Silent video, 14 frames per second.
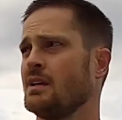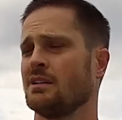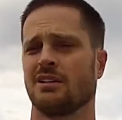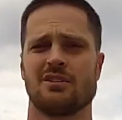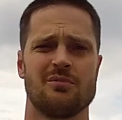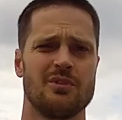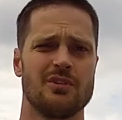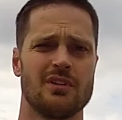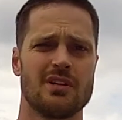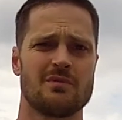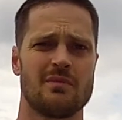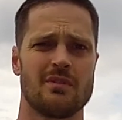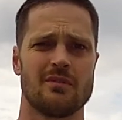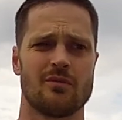The community's
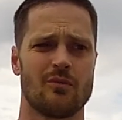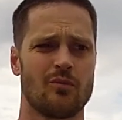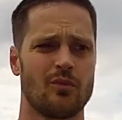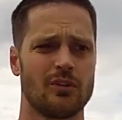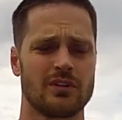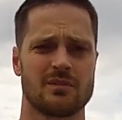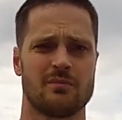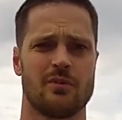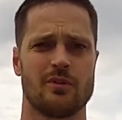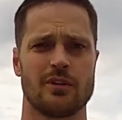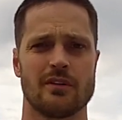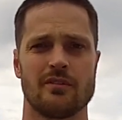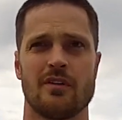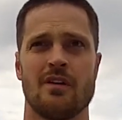been really
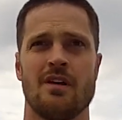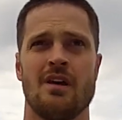supportive,